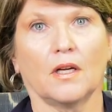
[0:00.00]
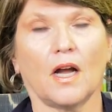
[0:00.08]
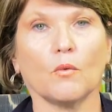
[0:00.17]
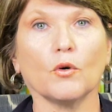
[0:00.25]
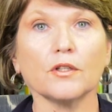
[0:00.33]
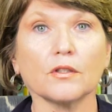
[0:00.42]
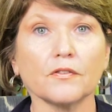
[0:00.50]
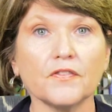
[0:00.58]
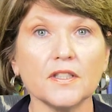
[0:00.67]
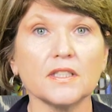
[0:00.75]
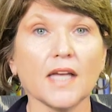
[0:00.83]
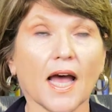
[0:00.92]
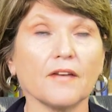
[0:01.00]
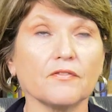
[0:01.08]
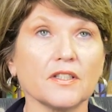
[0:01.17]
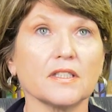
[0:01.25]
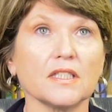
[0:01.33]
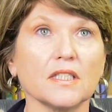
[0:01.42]
I wonder if this
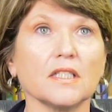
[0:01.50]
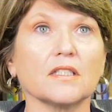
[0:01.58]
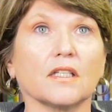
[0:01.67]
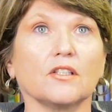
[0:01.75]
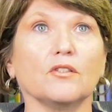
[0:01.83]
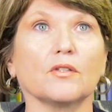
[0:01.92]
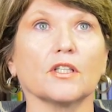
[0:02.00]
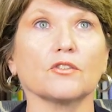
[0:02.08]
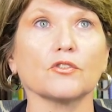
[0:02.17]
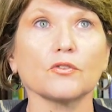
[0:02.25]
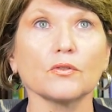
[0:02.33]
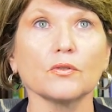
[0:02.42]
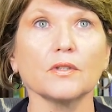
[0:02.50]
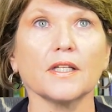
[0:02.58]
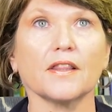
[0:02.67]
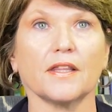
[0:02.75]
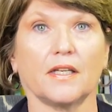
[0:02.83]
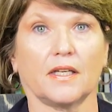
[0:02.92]
Advent season you can
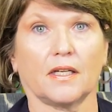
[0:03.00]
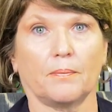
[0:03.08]
truly think